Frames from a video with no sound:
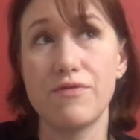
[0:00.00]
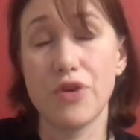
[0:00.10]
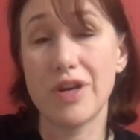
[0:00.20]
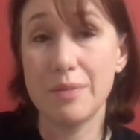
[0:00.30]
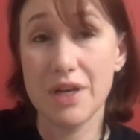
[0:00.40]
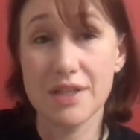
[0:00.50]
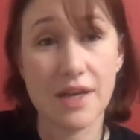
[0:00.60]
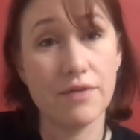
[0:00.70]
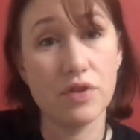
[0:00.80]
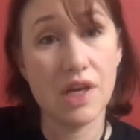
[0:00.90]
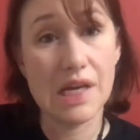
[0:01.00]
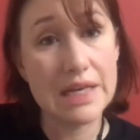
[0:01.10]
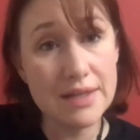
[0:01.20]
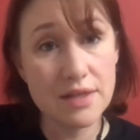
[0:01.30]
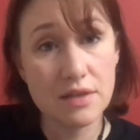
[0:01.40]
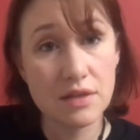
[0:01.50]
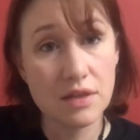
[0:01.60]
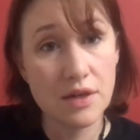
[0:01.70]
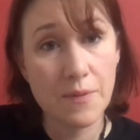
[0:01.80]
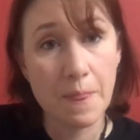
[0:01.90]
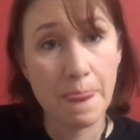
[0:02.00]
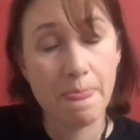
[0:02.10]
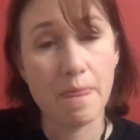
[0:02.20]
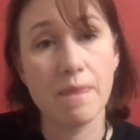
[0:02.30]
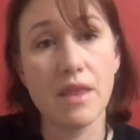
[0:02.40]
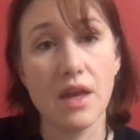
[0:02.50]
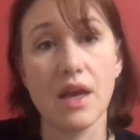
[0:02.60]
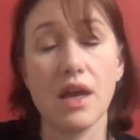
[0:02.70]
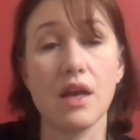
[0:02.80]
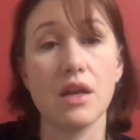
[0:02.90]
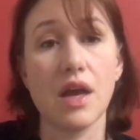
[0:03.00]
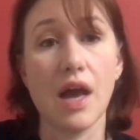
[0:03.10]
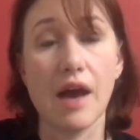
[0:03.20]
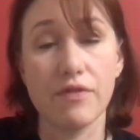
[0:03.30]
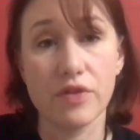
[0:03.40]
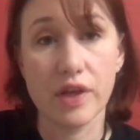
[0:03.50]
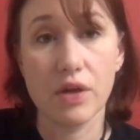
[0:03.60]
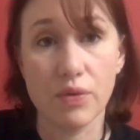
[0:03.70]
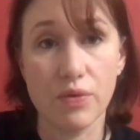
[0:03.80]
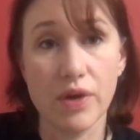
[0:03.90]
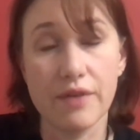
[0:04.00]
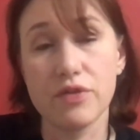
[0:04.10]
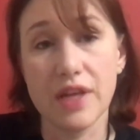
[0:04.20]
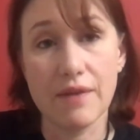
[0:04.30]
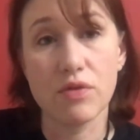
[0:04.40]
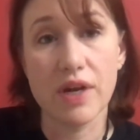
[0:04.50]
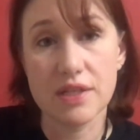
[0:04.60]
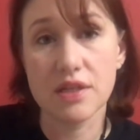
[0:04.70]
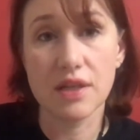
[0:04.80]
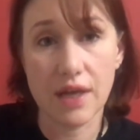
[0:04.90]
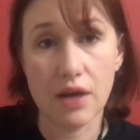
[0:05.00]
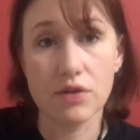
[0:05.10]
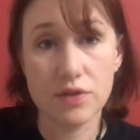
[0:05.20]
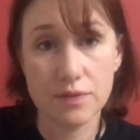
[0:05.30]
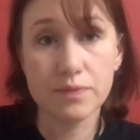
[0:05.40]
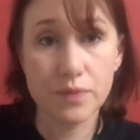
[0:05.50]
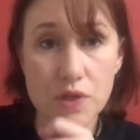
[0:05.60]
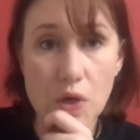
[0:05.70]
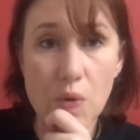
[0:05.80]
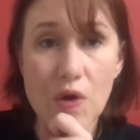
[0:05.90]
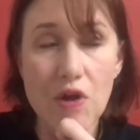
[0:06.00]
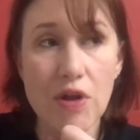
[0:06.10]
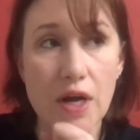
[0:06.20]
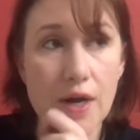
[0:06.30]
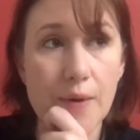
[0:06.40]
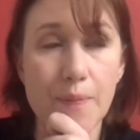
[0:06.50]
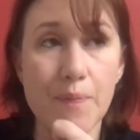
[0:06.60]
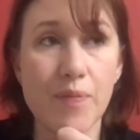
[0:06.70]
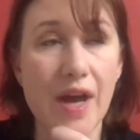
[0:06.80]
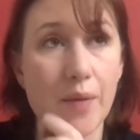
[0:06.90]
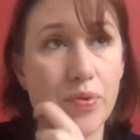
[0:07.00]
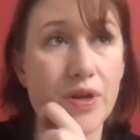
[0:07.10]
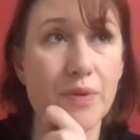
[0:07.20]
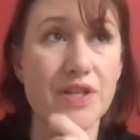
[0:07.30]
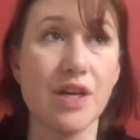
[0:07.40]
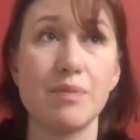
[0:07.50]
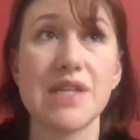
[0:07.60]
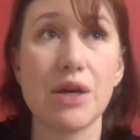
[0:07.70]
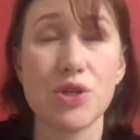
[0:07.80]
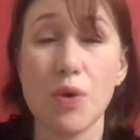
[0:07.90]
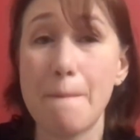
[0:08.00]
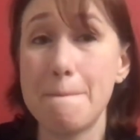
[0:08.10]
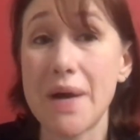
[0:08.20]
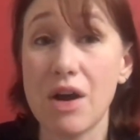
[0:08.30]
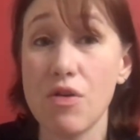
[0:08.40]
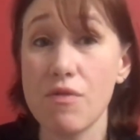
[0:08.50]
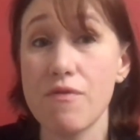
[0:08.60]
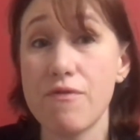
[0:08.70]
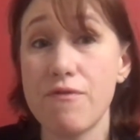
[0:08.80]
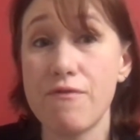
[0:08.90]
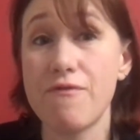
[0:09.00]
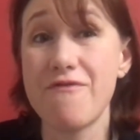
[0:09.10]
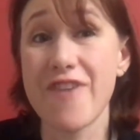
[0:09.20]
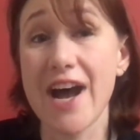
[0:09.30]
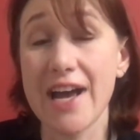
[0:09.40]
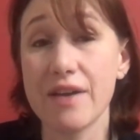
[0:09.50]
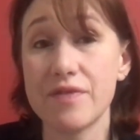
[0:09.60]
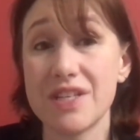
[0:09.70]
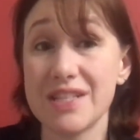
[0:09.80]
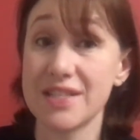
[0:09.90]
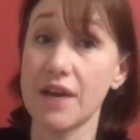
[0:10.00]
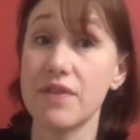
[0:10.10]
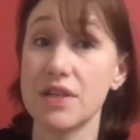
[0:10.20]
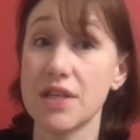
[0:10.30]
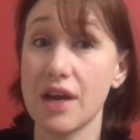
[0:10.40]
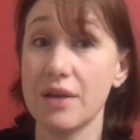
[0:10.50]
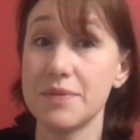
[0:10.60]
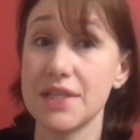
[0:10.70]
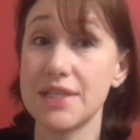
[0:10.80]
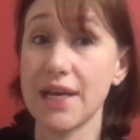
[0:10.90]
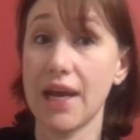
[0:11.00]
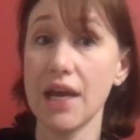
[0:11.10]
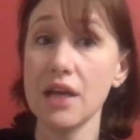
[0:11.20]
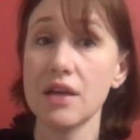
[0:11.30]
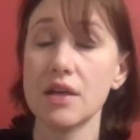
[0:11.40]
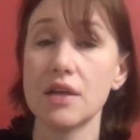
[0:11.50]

30 minutes after they eat, and after they have a rest in the kennels. So that pretty much comes out to about 5 to 7 times a day,